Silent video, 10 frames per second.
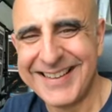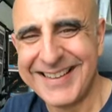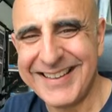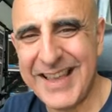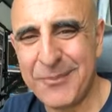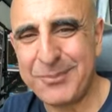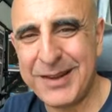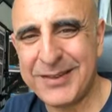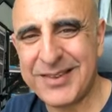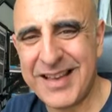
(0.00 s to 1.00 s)
Yeah,
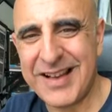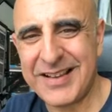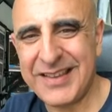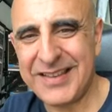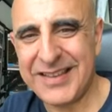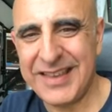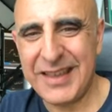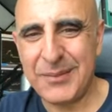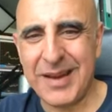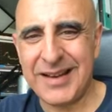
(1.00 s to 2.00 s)
please uh,
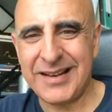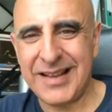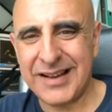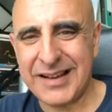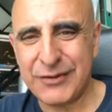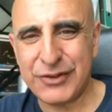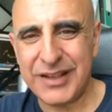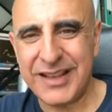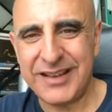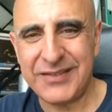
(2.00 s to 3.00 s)
email uh, Clifton
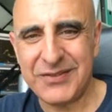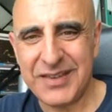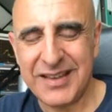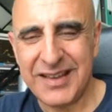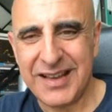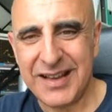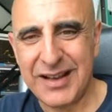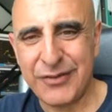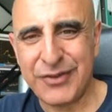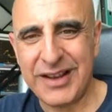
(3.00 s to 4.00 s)
here,
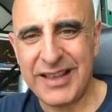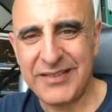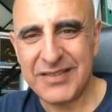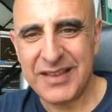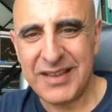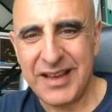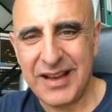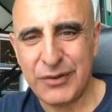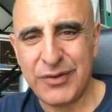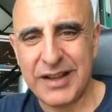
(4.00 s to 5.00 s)
uh, Philly. Uh,
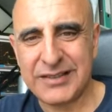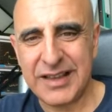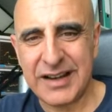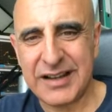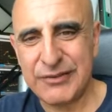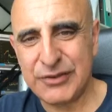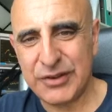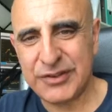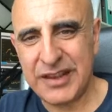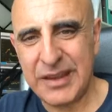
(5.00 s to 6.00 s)
you've got uh,
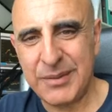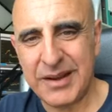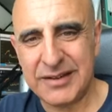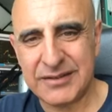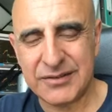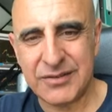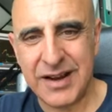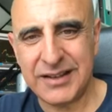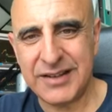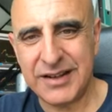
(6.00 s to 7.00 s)
Clifton's email
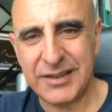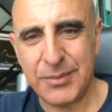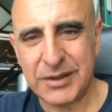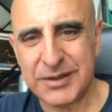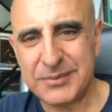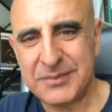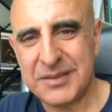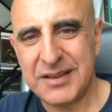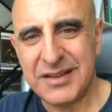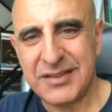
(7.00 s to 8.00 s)
right here at the bottom.
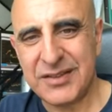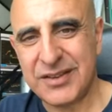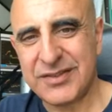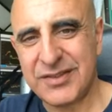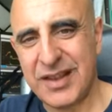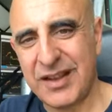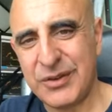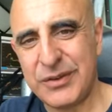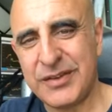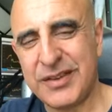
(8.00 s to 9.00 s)
Just uh,
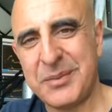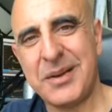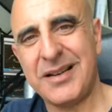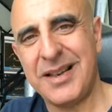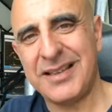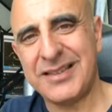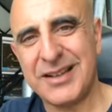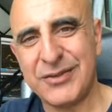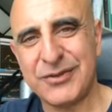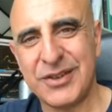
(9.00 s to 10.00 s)
use this email, and
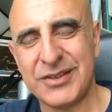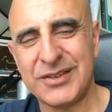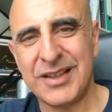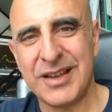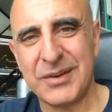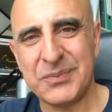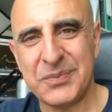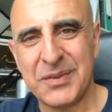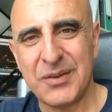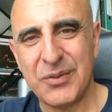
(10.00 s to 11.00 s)
Clifton uh,
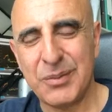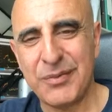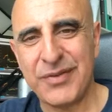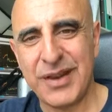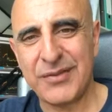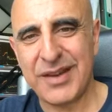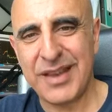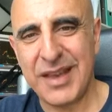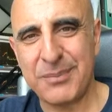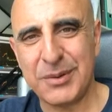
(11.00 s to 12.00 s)
will be very, very
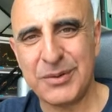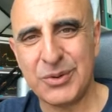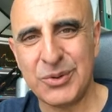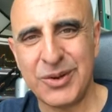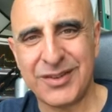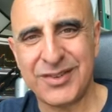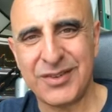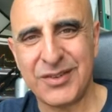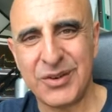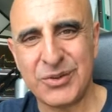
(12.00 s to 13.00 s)
happy to
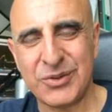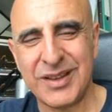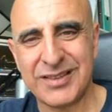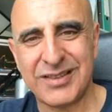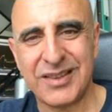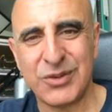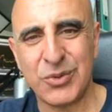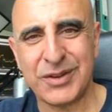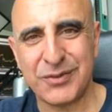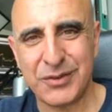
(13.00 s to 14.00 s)
assist you to get the two
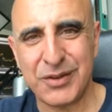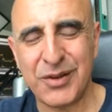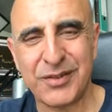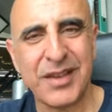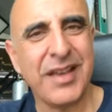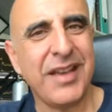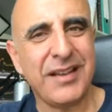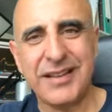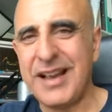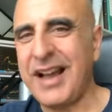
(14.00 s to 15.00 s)
hundred fifty dollars.
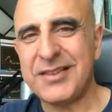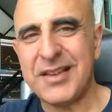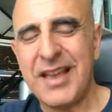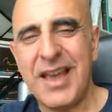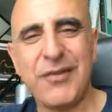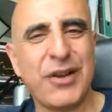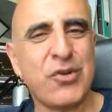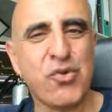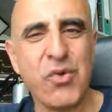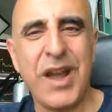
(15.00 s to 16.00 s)
Guys, have a
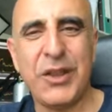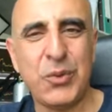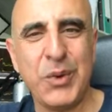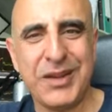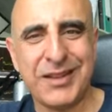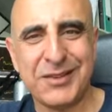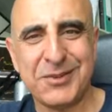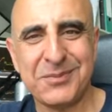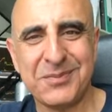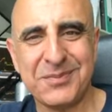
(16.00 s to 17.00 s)
great weekend.
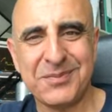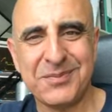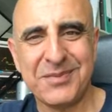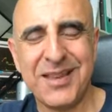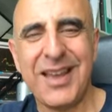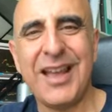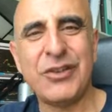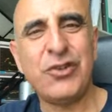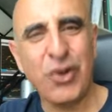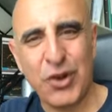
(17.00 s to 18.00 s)

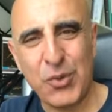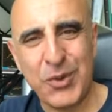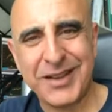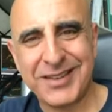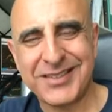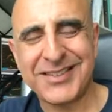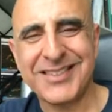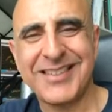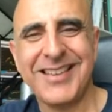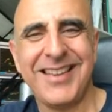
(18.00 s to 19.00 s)
Enjoy your weekend.
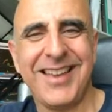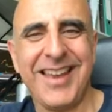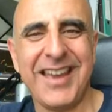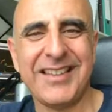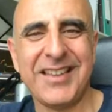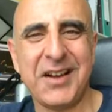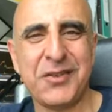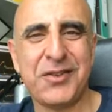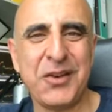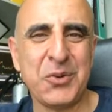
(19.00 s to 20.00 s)
And I'll
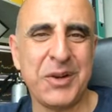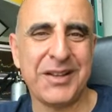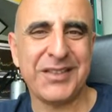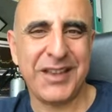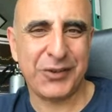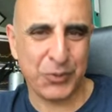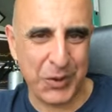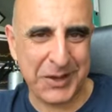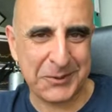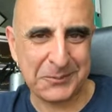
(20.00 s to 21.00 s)
see you here next
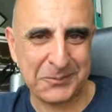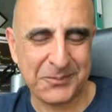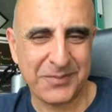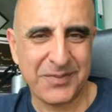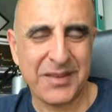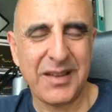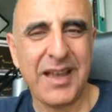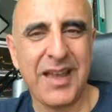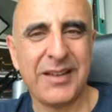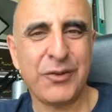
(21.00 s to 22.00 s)
week.
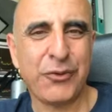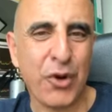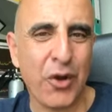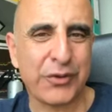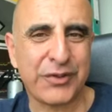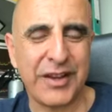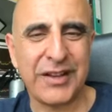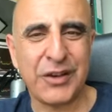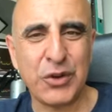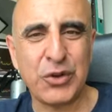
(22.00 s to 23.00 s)
And of course, in
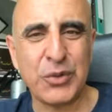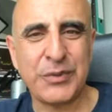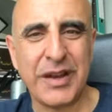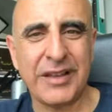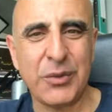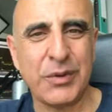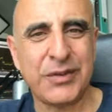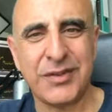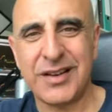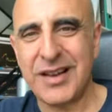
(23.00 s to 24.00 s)
our YouTube channel, which
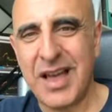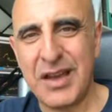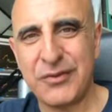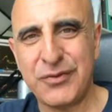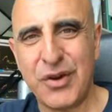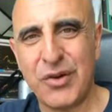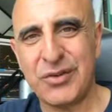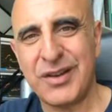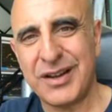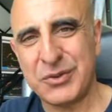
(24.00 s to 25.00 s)
is a live
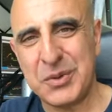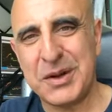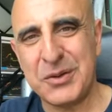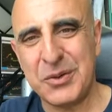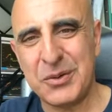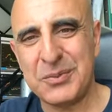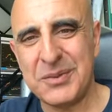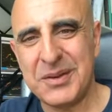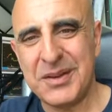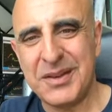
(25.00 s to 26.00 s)
online trading room.
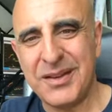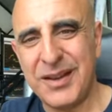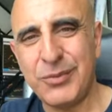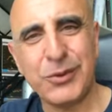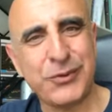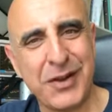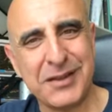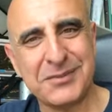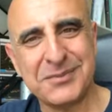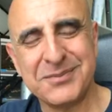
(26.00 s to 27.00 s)
It was fun.